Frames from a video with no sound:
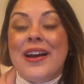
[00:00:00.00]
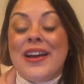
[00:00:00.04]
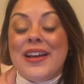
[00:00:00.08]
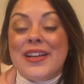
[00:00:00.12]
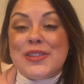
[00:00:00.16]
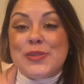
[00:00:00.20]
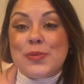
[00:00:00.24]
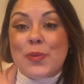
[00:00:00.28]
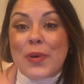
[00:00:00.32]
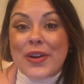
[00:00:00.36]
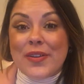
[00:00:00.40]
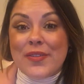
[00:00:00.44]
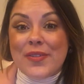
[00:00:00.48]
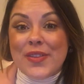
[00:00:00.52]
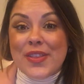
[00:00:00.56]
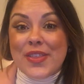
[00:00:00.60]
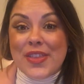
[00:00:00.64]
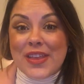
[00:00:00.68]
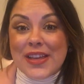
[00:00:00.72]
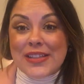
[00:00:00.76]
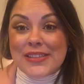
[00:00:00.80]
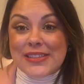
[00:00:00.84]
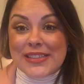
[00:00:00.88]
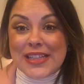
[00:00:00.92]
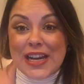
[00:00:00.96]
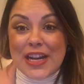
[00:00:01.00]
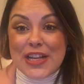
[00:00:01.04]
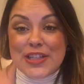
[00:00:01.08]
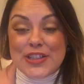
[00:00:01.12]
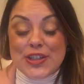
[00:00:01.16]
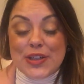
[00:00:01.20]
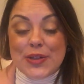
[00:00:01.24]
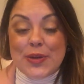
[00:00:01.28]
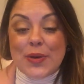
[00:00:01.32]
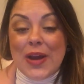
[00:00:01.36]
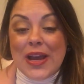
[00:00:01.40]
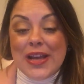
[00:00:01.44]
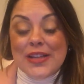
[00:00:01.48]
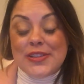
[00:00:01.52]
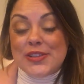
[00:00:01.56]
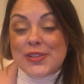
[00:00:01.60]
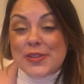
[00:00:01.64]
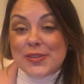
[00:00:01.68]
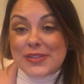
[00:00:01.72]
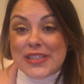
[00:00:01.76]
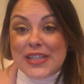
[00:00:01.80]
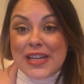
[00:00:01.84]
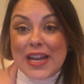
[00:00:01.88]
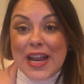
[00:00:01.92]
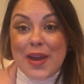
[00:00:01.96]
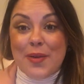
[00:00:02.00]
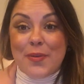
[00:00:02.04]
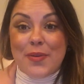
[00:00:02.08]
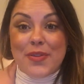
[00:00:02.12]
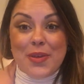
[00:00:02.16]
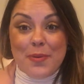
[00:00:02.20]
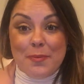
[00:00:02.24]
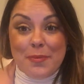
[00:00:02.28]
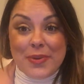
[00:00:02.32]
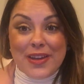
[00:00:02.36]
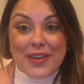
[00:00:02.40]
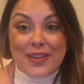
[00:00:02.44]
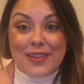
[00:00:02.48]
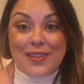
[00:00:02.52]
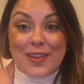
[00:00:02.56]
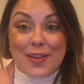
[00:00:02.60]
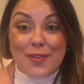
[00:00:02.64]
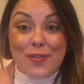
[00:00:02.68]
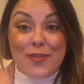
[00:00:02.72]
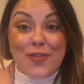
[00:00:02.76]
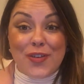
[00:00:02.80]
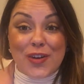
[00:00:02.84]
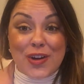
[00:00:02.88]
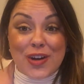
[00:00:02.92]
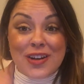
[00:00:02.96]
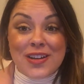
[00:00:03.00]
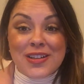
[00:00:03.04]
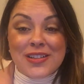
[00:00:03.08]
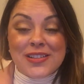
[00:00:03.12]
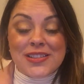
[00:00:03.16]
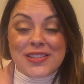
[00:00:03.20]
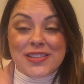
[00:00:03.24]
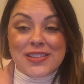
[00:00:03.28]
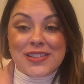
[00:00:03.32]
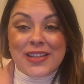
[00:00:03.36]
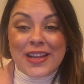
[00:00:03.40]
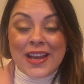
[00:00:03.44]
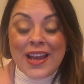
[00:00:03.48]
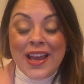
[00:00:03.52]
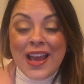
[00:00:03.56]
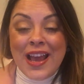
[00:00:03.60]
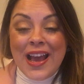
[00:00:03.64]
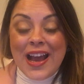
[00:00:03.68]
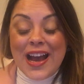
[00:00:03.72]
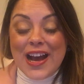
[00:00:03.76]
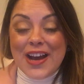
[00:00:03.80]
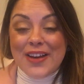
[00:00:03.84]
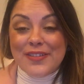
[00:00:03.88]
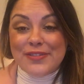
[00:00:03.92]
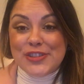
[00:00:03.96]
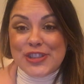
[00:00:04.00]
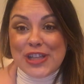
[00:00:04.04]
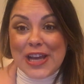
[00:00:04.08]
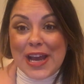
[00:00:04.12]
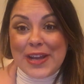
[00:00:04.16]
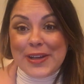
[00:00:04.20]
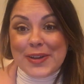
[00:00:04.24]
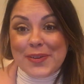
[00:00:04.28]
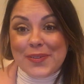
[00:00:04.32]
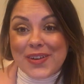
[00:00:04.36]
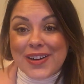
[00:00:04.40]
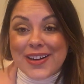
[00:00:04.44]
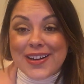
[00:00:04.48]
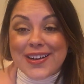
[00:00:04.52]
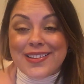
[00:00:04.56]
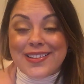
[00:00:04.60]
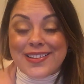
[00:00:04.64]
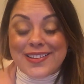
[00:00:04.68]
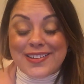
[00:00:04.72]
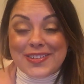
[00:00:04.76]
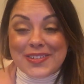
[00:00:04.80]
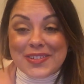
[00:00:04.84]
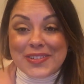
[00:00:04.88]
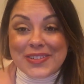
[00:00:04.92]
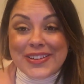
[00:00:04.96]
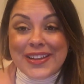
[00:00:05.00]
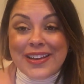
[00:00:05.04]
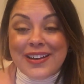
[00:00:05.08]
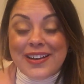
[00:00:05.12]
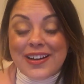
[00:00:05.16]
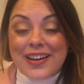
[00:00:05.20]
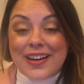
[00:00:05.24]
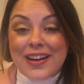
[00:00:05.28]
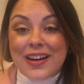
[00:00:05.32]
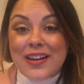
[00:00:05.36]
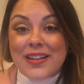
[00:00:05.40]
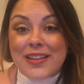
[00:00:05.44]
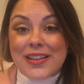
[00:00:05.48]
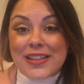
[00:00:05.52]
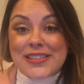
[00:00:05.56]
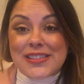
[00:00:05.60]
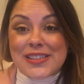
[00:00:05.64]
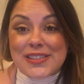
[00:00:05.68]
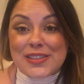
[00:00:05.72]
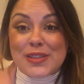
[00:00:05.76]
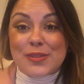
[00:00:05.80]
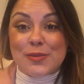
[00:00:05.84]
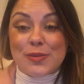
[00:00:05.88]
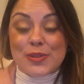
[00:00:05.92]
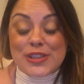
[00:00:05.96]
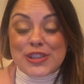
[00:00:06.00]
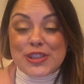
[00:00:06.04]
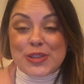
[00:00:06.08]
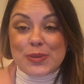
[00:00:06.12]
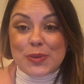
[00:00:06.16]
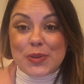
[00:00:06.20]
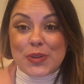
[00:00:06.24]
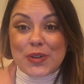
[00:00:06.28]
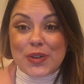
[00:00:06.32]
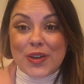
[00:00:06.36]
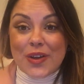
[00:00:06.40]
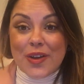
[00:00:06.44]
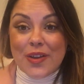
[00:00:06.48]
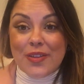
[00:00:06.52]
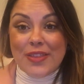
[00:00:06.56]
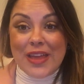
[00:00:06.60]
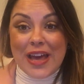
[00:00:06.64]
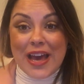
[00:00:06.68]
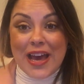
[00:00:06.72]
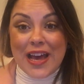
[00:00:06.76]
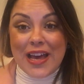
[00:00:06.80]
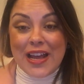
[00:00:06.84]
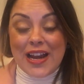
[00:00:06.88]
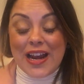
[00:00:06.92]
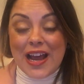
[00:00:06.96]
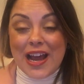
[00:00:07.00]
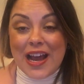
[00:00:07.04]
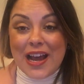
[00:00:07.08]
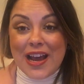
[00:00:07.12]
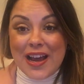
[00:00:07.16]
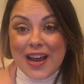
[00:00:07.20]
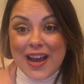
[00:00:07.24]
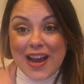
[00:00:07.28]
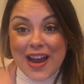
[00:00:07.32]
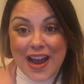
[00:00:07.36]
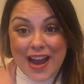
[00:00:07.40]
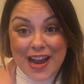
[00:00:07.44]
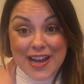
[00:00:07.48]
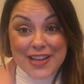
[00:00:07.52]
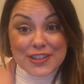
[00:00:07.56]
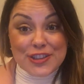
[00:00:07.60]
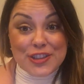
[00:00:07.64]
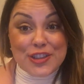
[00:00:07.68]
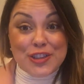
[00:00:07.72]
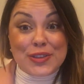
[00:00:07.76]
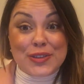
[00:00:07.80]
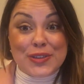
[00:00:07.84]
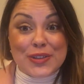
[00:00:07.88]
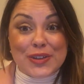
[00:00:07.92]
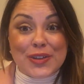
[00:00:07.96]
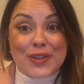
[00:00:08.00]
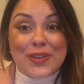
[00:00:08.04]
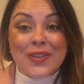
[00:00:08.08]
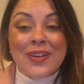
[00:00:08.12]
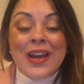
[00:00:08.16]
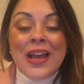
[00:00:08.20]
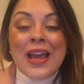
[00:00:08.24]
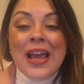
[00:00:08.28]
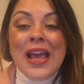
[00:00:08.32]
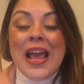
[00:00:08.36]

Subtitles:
is one of the things that I do. And so today, with it being the 1st of January, the new year, this is a ritual that I do.